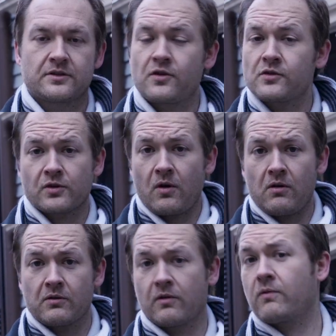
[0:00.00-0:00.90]
So those are
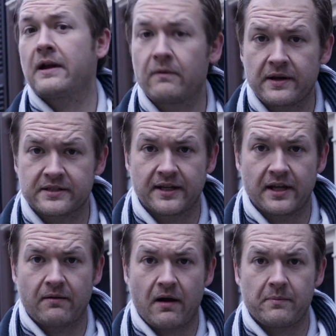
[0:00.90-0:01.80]
all great ways to
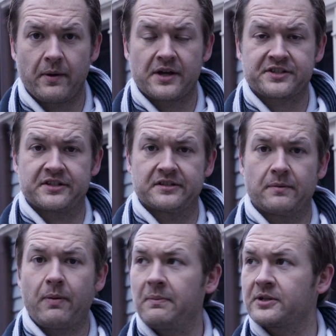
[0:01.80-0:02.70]
get around Boston, and
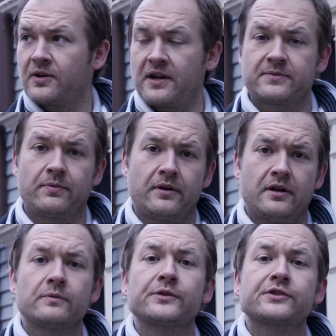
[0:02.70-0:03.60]
the public transport
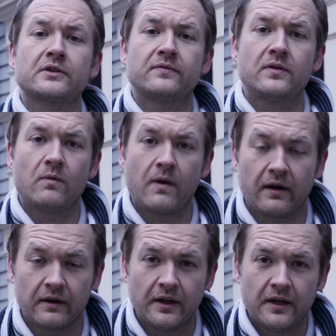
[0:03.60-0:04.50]
here will serve you well.